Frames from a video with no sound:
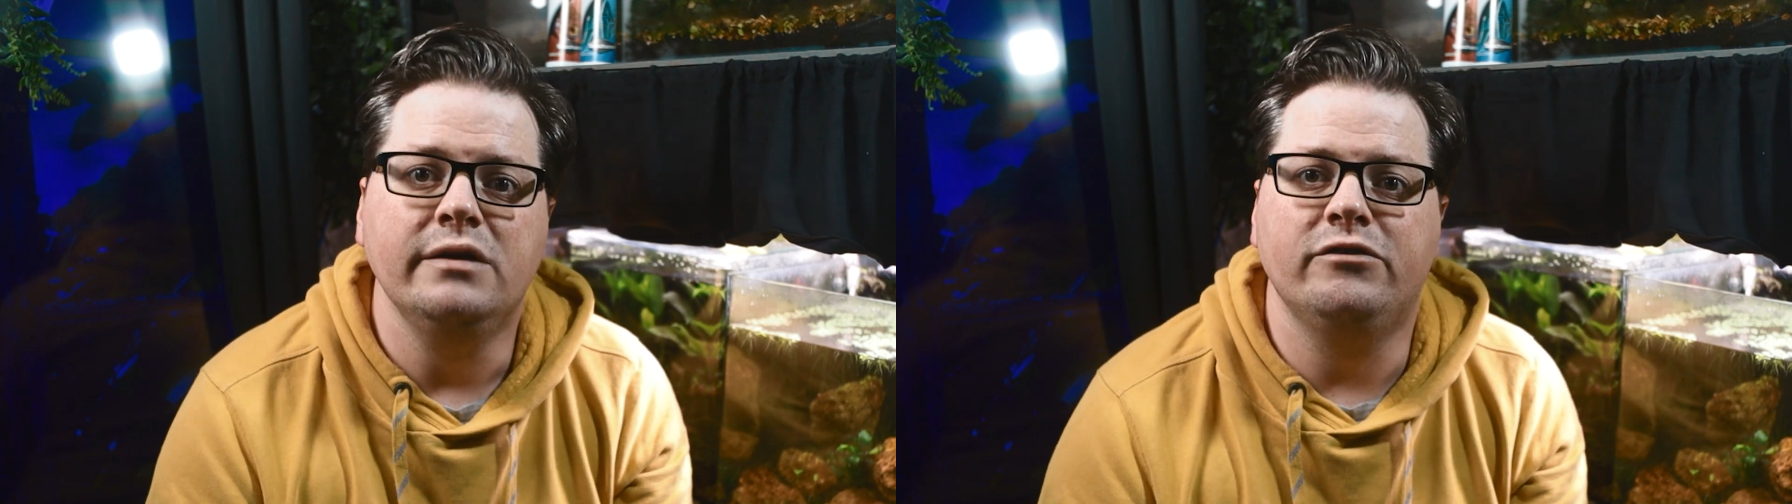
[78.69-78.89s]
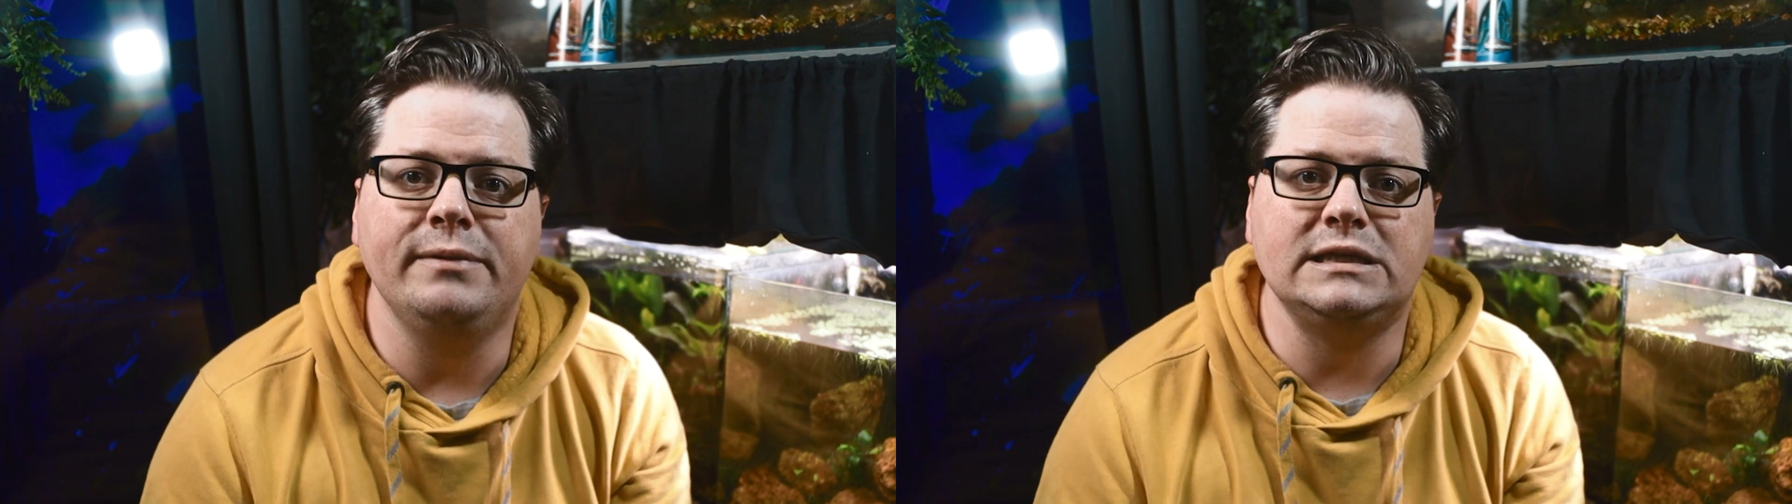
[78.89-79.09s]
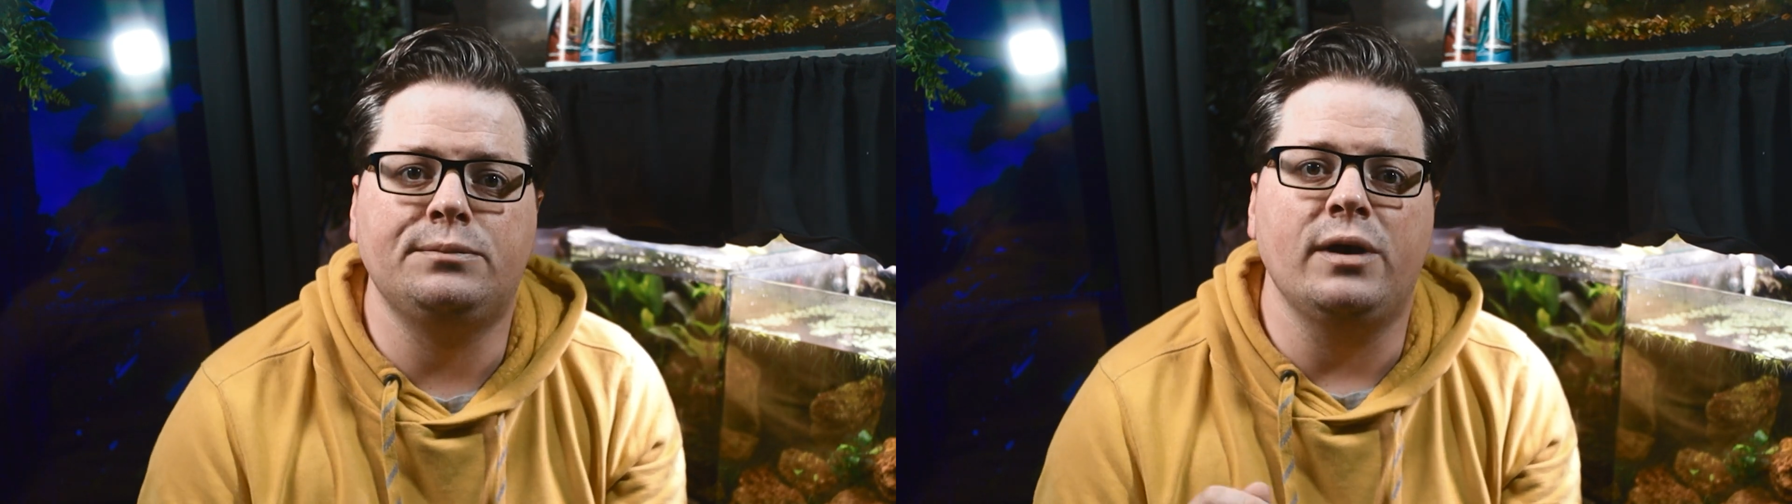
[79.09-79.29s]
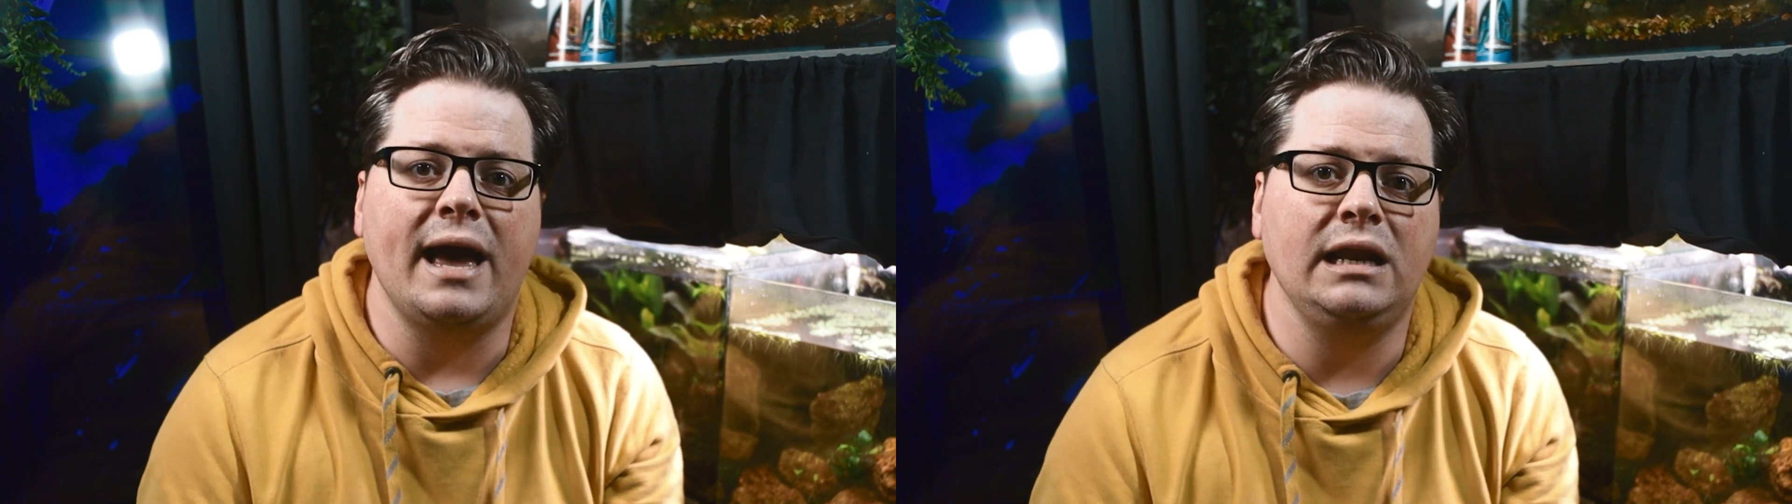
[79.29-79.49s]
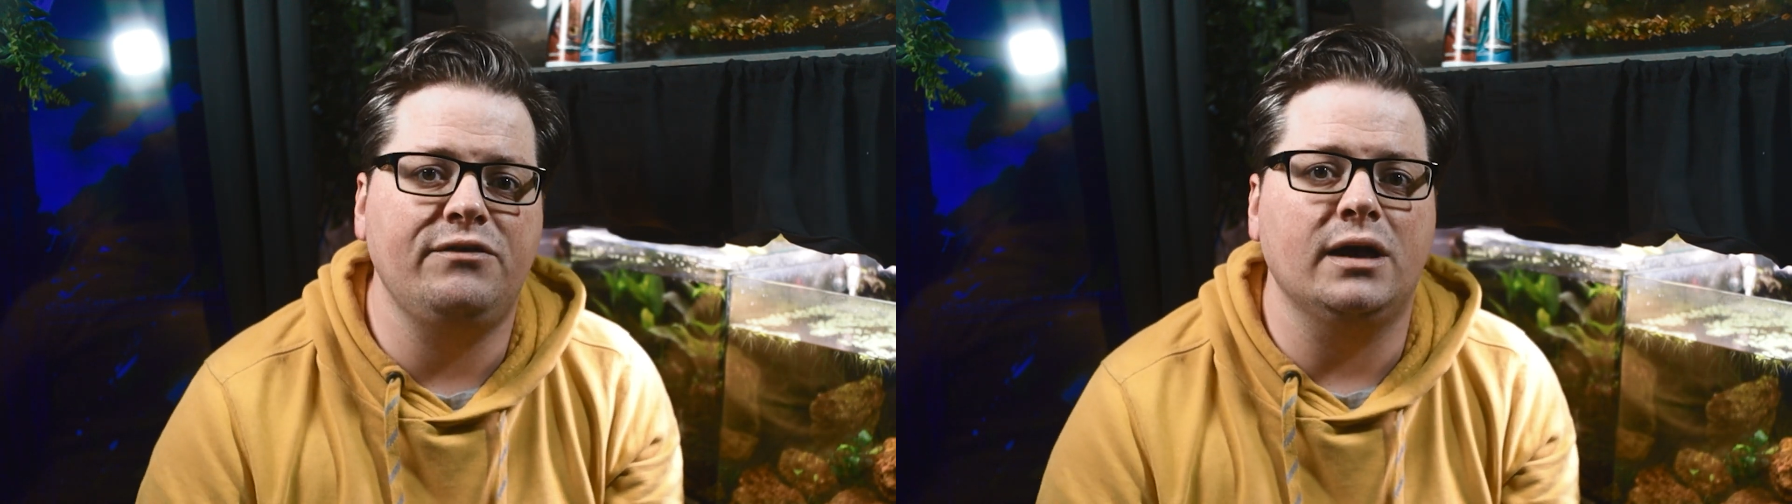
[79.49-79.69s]
for me to put
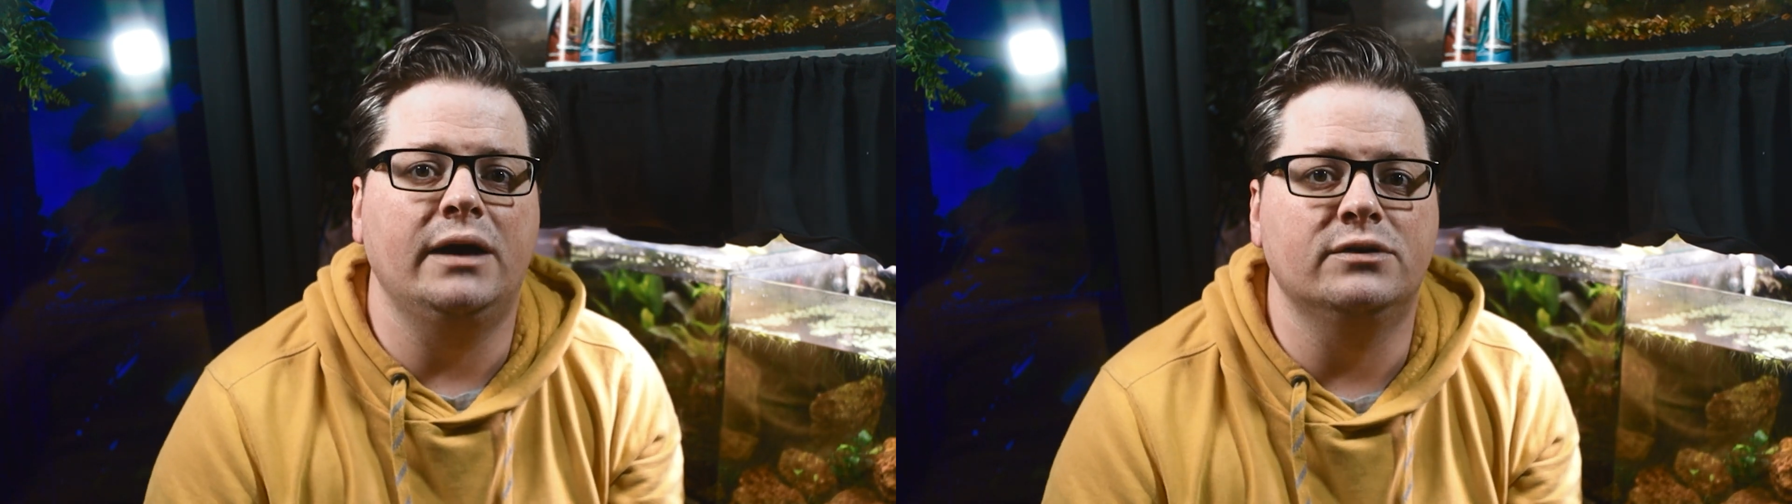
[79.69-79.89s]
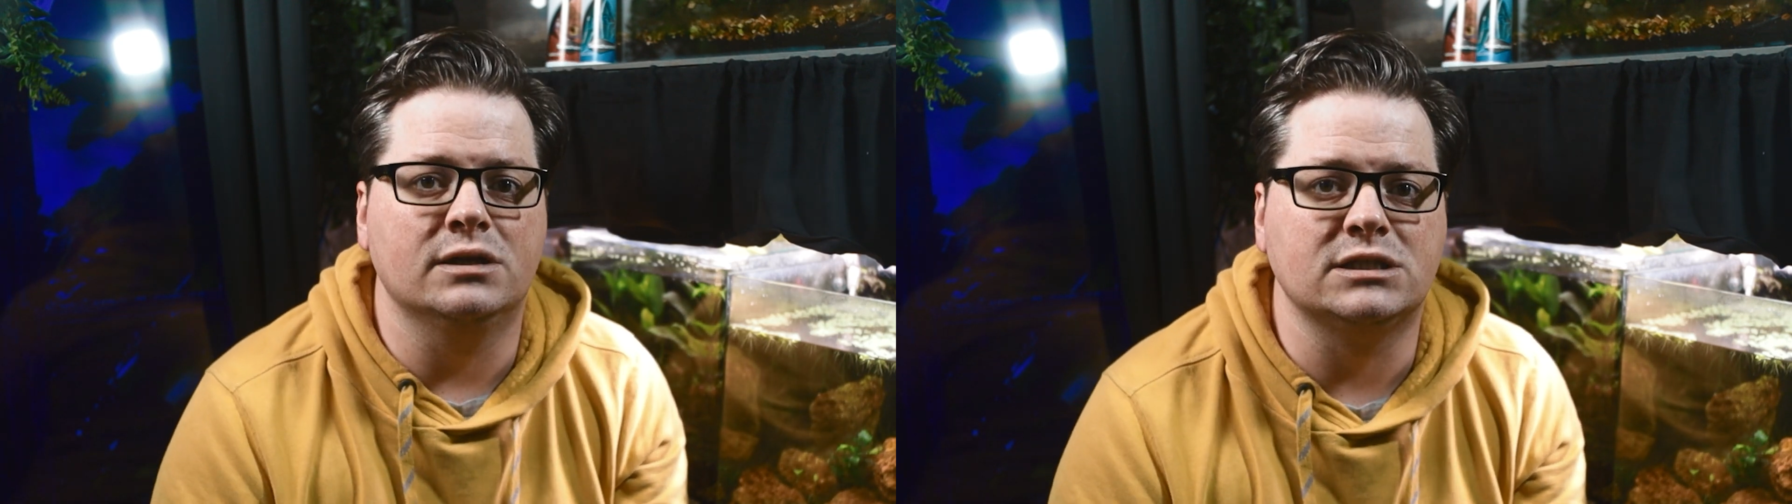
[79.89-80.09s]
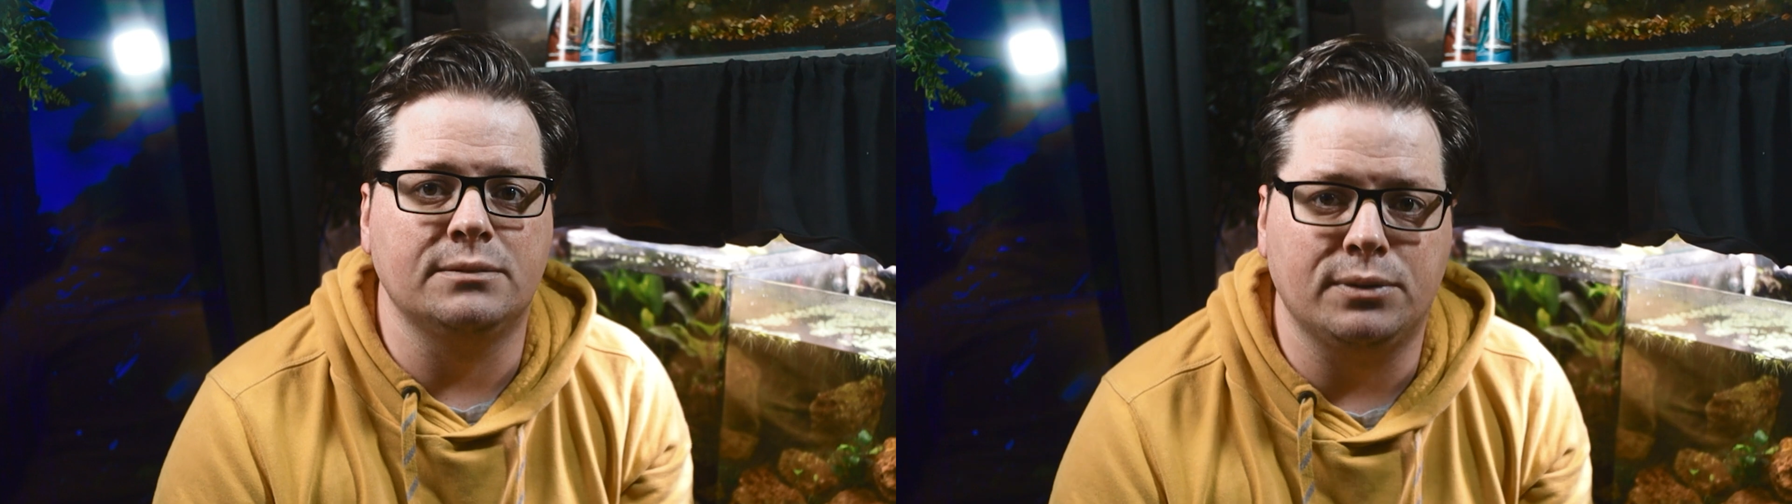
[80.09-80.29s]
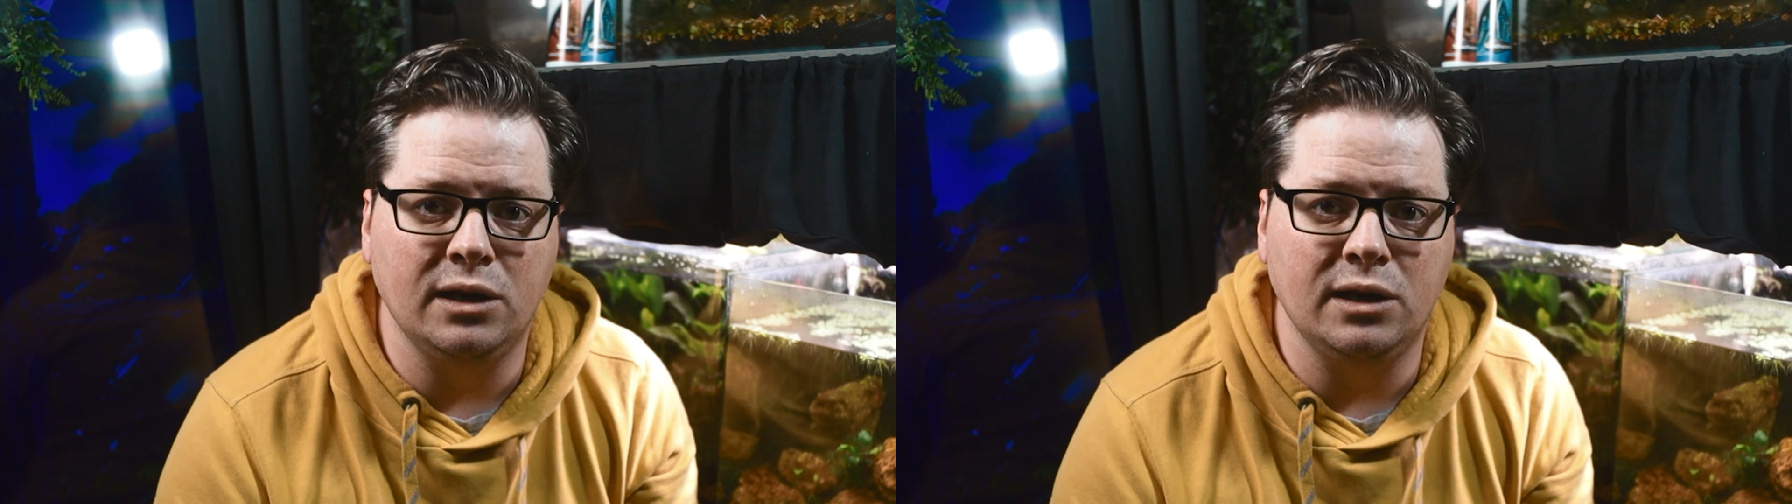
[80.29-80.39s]
anything other than some